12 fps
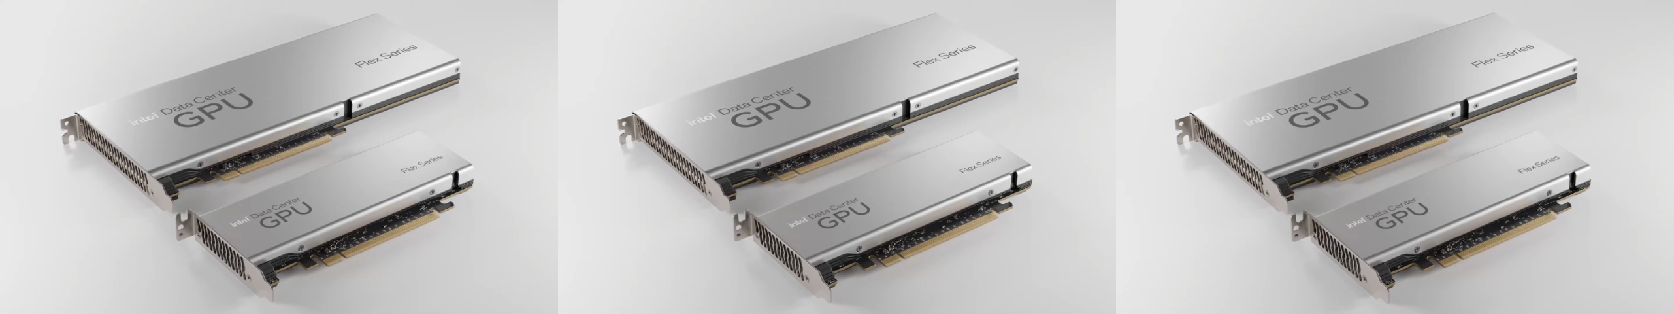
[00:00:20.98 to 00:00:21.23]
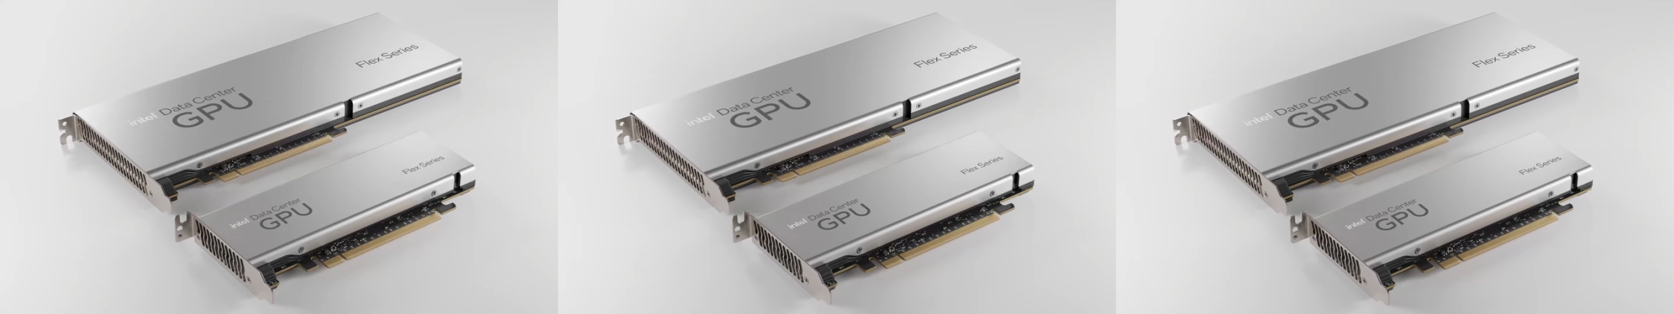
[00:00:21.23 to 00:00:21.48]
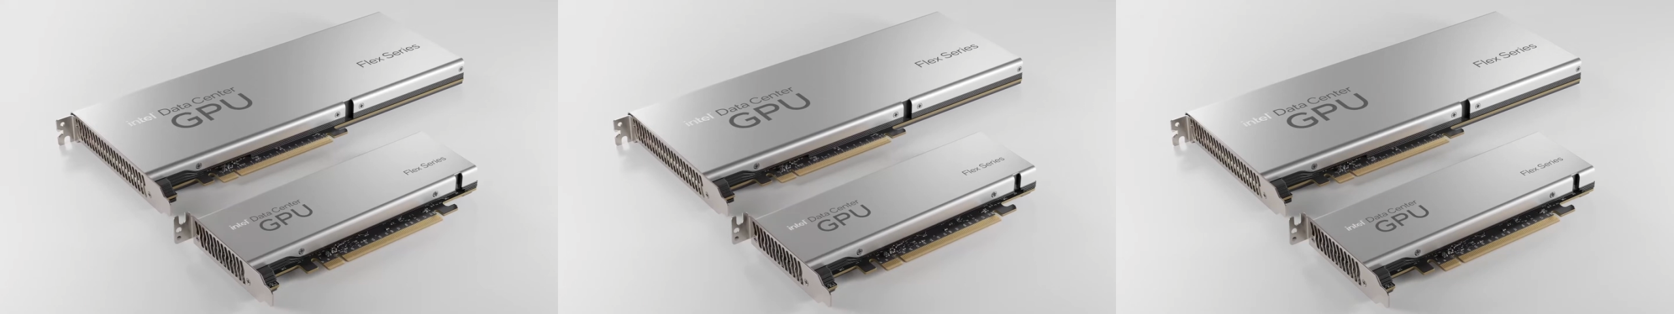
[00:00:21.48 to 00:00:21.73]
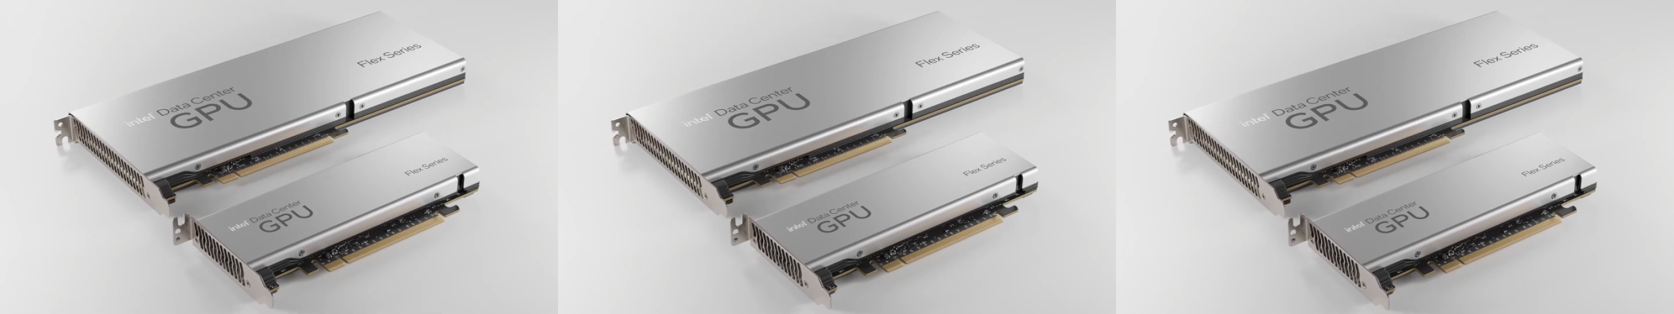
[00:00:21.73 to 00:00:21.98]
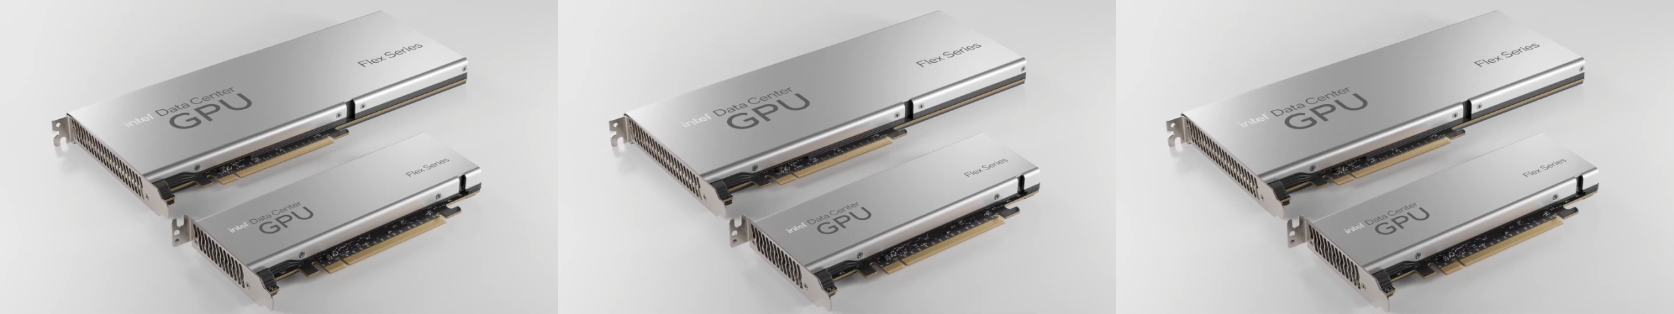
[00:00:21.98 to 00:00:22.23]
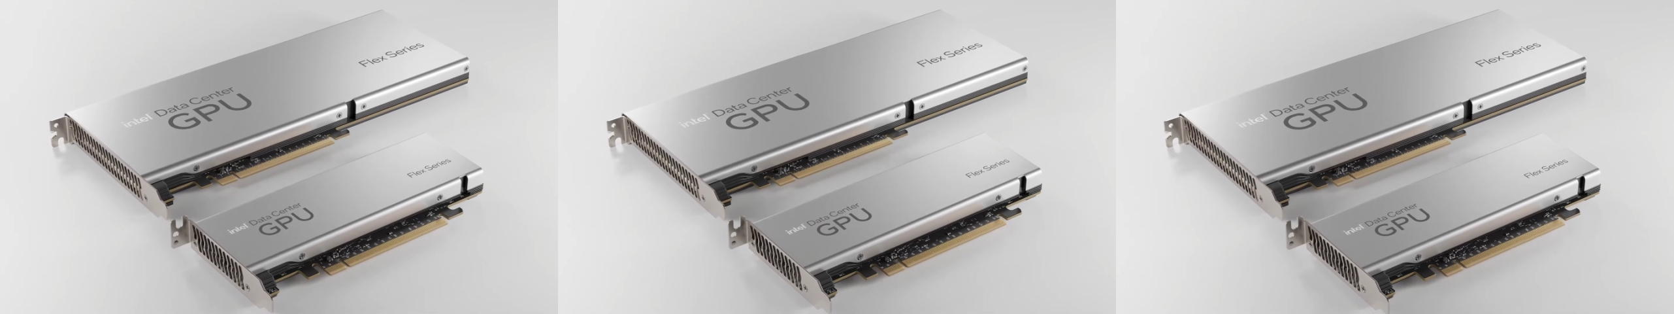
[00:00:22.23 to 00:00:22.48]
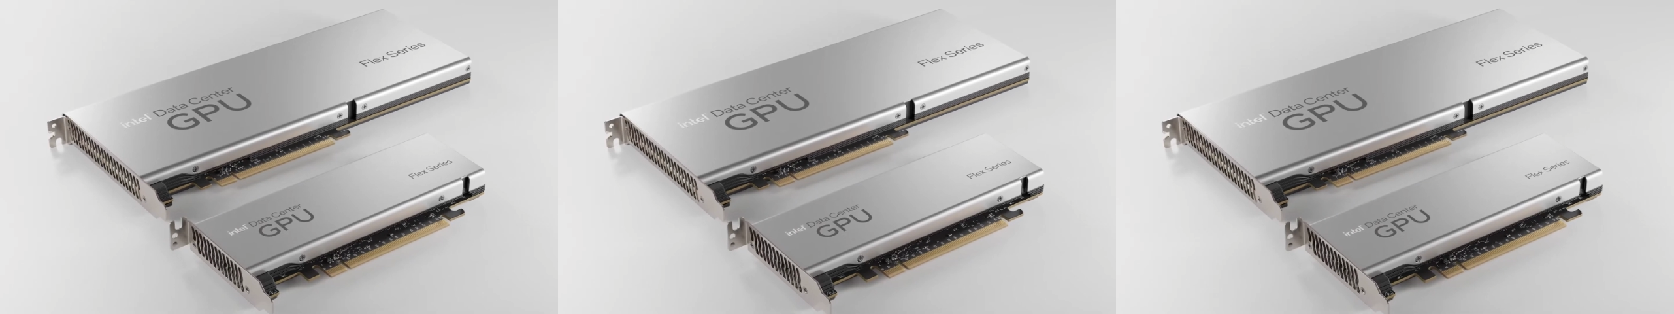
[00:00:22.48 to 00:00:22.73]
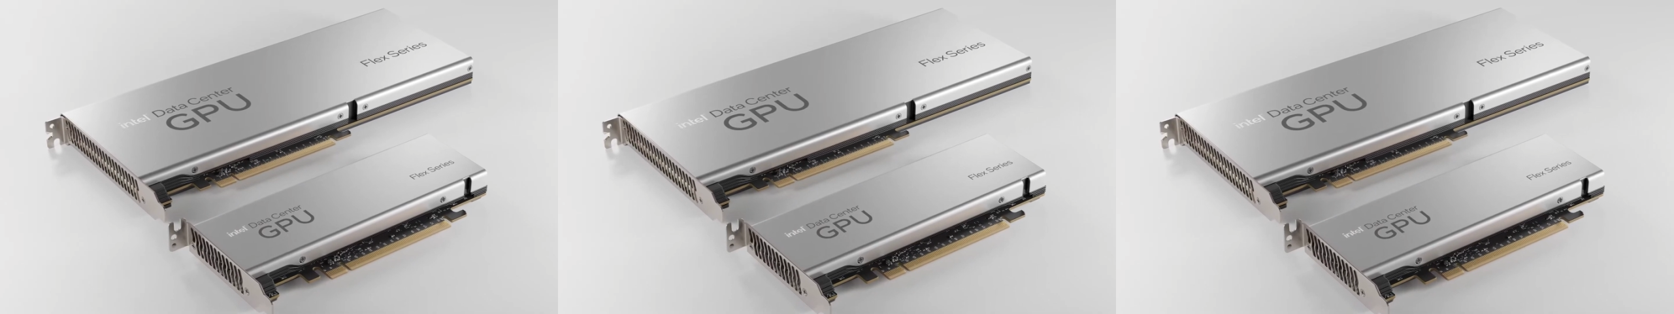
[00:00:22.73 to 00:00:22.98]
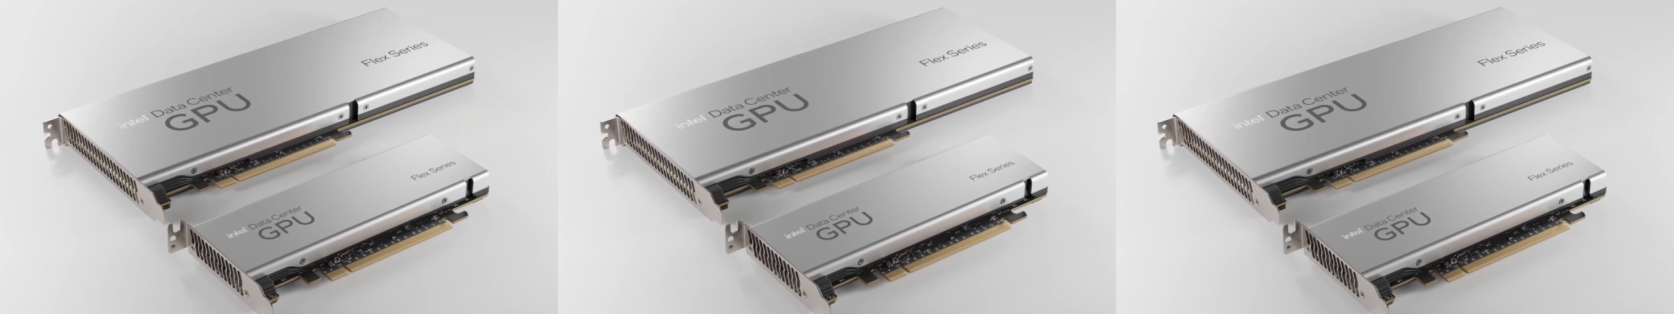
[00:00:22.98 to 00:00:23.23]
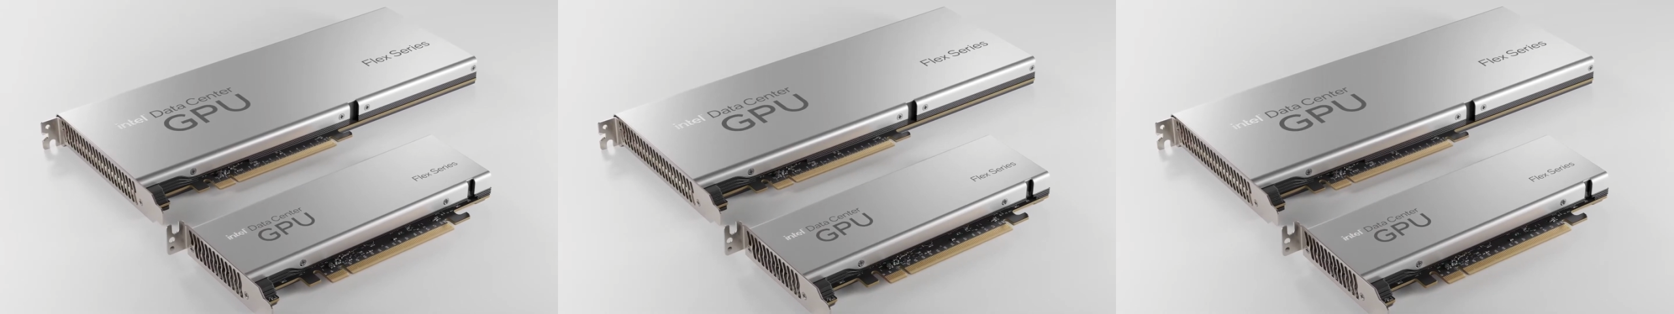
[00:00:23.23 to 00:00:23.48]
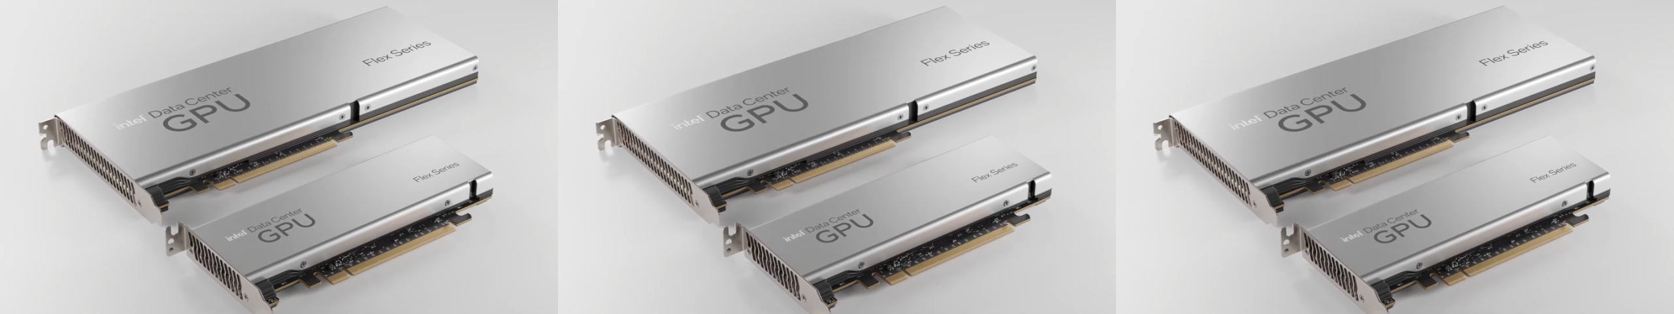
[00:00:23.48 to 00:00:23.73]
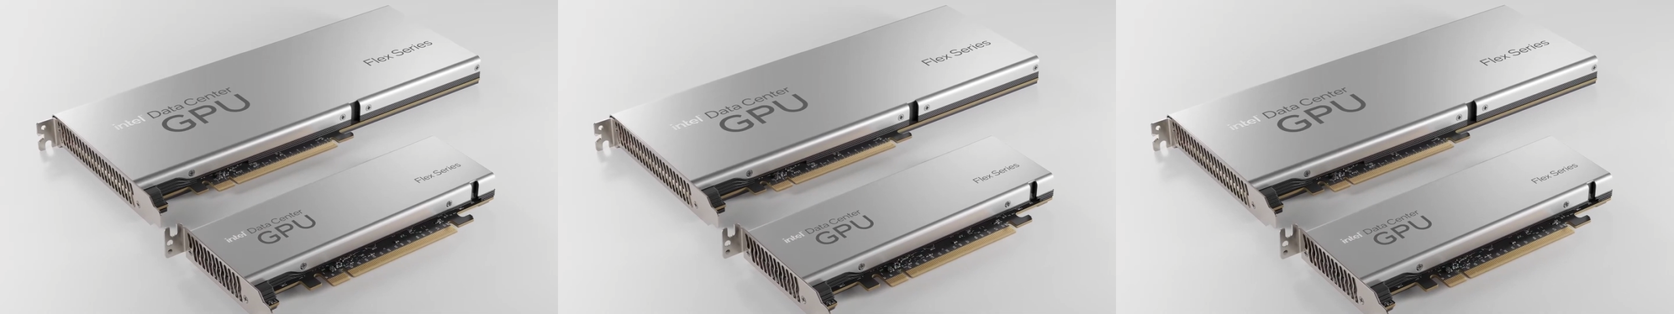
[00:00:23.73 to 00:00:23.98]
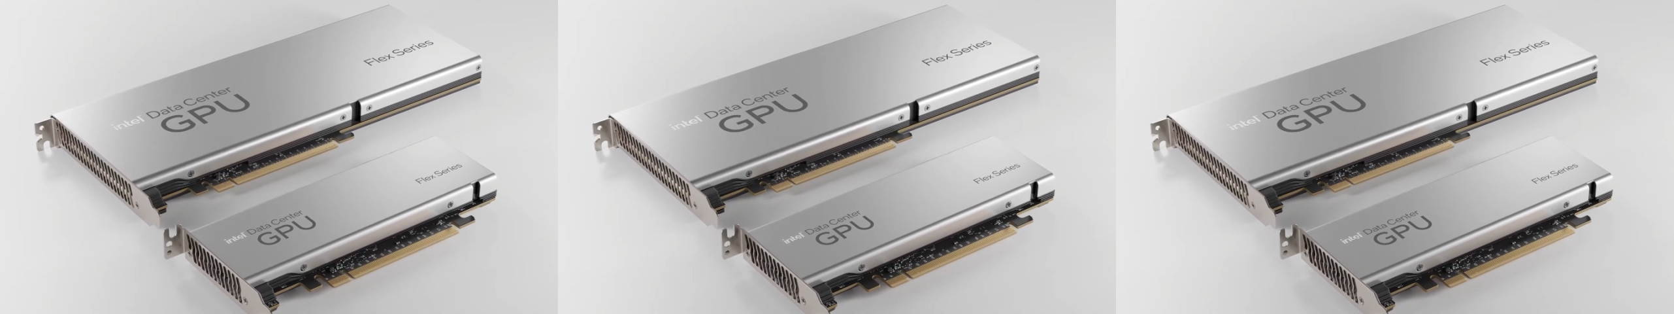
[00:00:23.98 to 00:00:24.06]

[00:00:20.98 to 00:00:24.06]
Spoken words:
[unreadable: no face in view]